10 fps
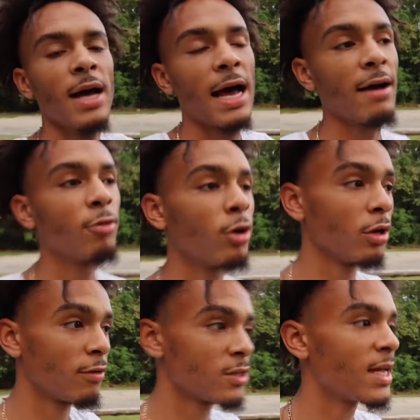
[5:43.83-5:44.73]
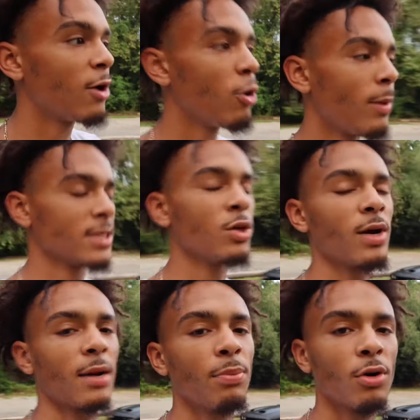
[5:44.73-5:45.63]
I have coilovers at home I still
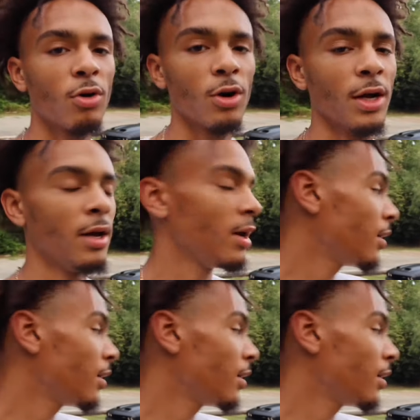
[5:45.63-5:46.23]
gotta put on,